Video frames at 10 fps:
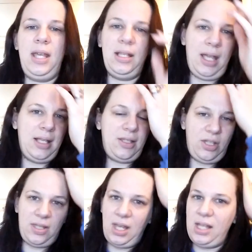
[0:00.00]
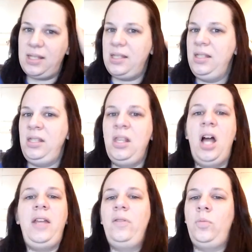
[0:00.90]
it's
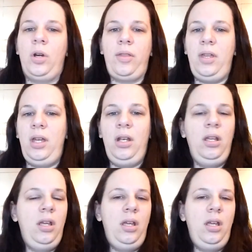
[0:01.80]
not even worth it.